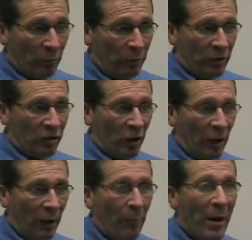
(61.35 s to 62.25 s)

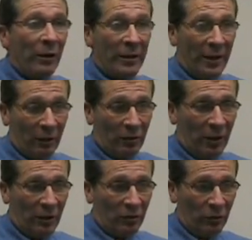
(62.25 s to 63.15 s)
install metal detectors in
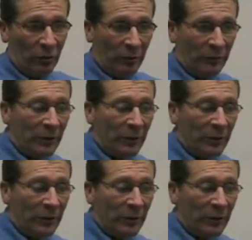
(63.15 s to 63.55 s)
our school?